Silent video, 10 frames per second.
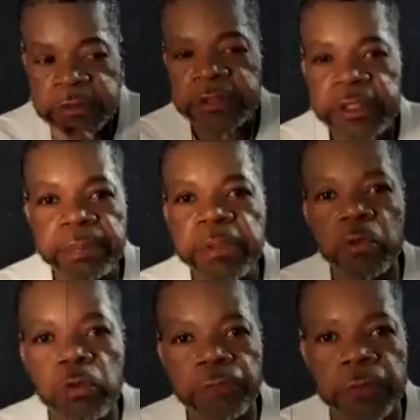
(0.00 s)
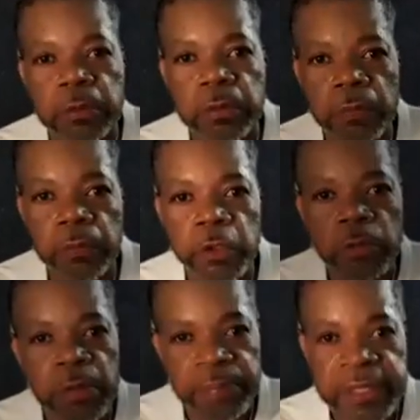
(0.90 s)
such a beautiful
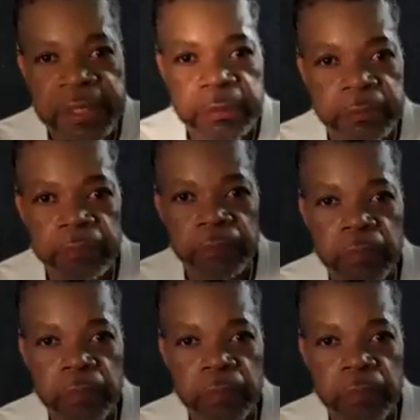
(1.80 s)
human being.